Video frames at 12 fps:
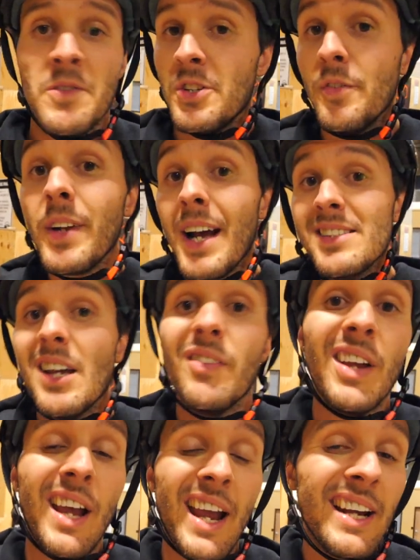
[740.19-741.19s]
So if you guys have
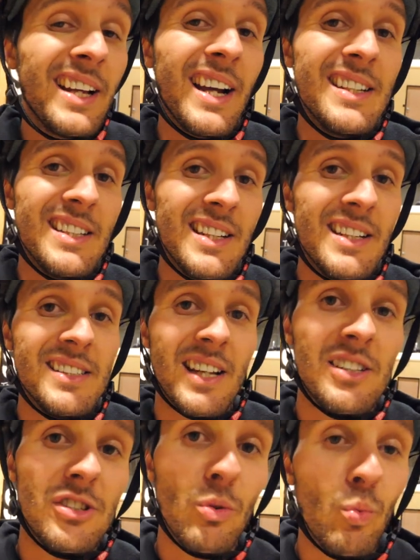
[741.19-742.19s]
any ideas
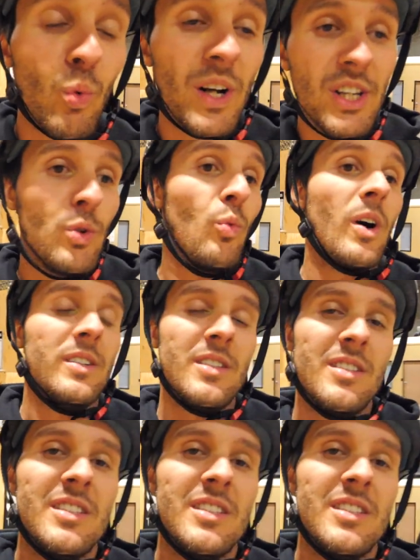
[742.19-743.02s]
as to what you want to